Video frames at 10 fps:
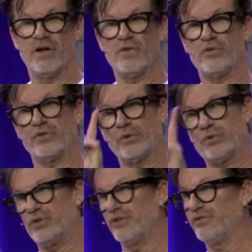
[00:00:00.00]
The
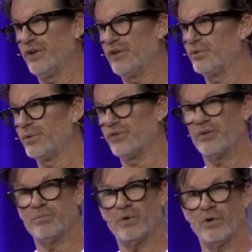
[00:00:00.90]
solution to fear is real
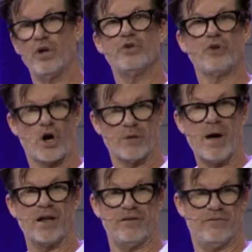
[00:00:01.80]
simple talk about it